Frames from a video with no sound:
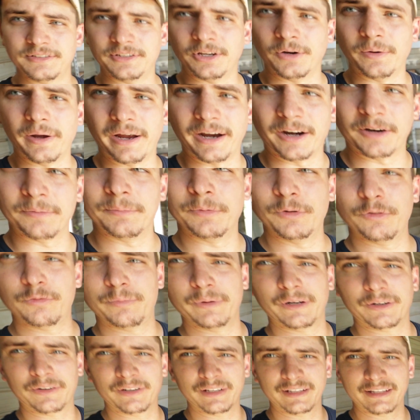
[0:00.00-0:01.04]
no air
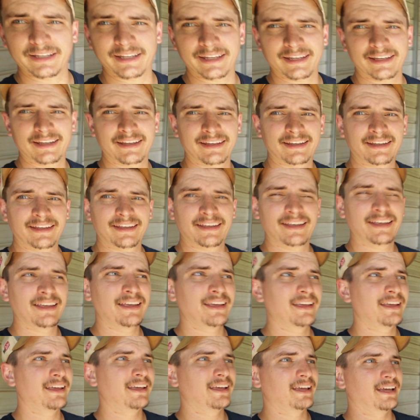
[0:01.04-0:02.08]
movement really,
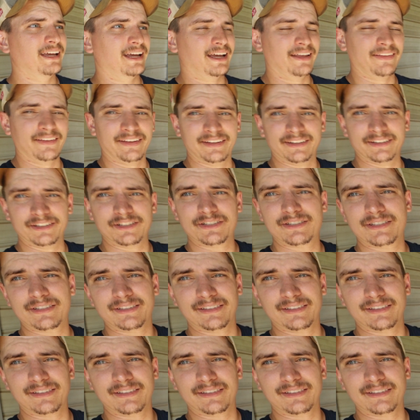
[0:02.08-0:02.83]
and then